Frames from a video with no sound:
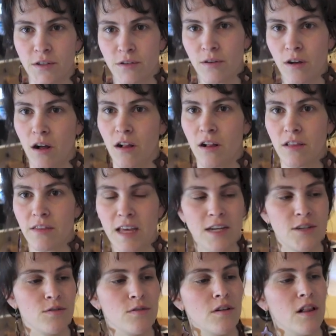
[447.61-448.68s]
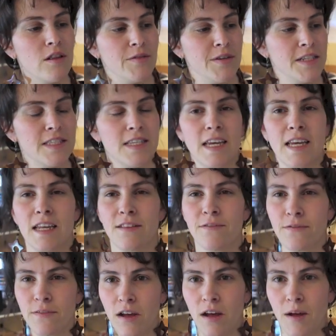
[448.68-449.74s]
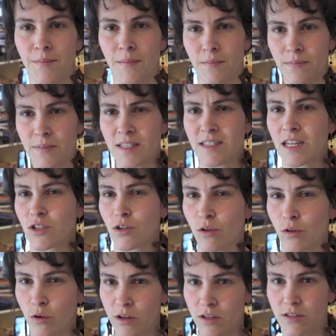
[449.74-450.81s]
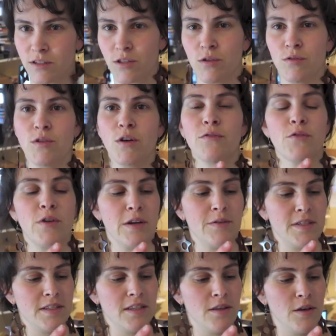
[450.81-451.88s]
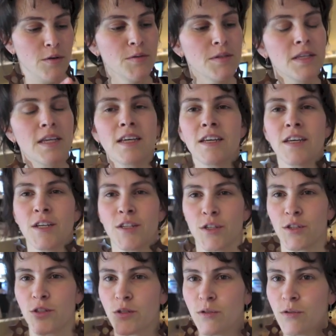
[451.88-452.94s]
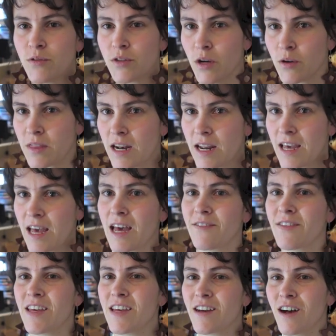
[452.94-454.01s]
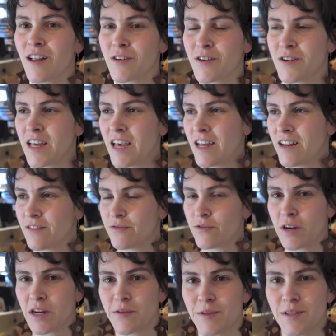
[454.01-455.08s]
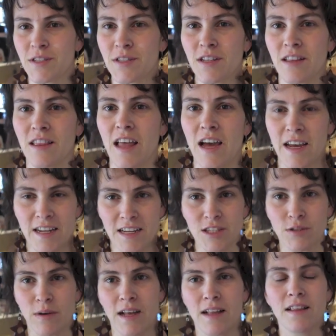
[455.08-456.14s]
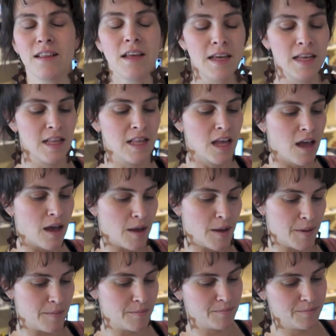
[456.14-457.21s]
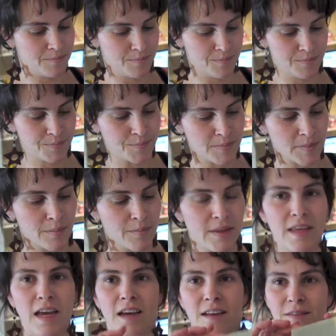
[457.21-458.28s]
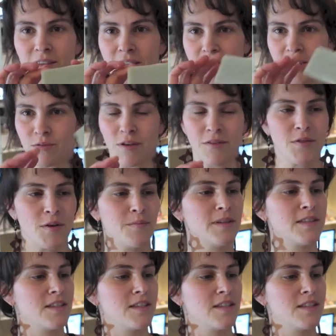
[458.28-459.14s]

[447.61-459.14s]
They're all natural colorants and essential oils too. No fragrance in those. You do know that I have a colored and fragranced line as well. But yeah, this is one of them.